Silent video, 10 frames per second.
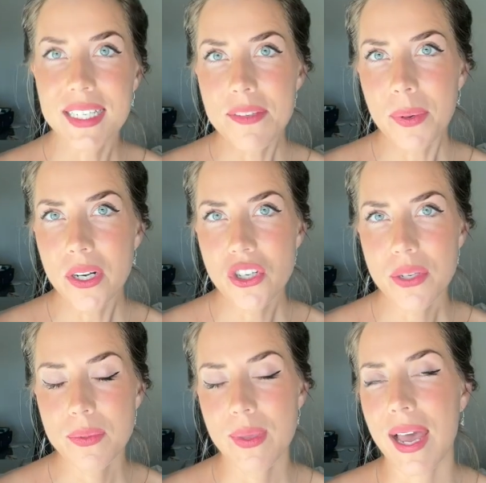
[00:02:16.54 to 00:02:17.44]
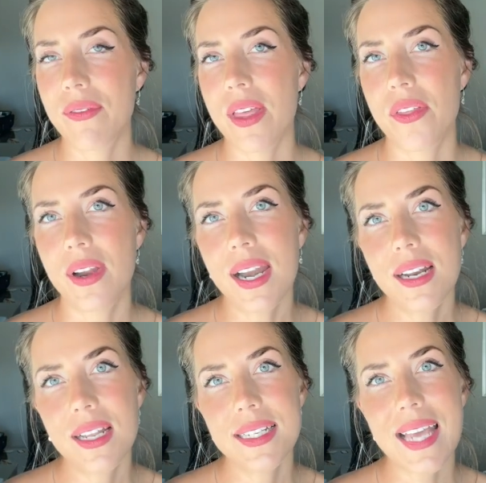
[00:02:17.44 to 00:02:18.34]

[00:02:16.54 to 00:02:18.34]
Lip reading: of partnerships we have with other airlines,